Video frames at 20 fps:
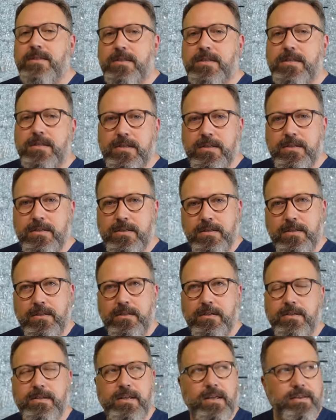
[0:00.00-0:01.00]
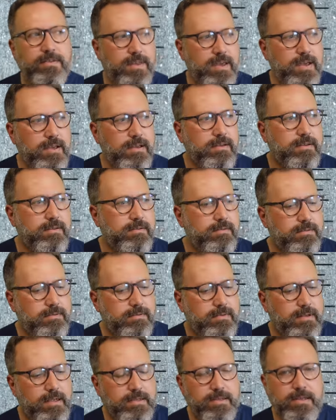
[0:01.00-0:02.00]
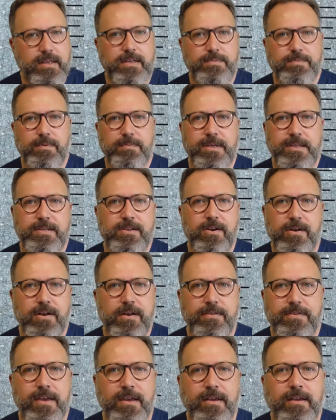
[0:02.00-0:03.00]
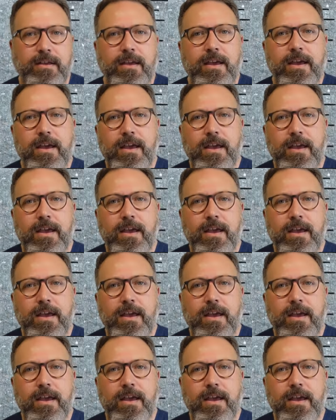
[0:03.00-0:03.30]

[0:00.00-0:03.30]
Is that a thing? I think it's probably not a thing.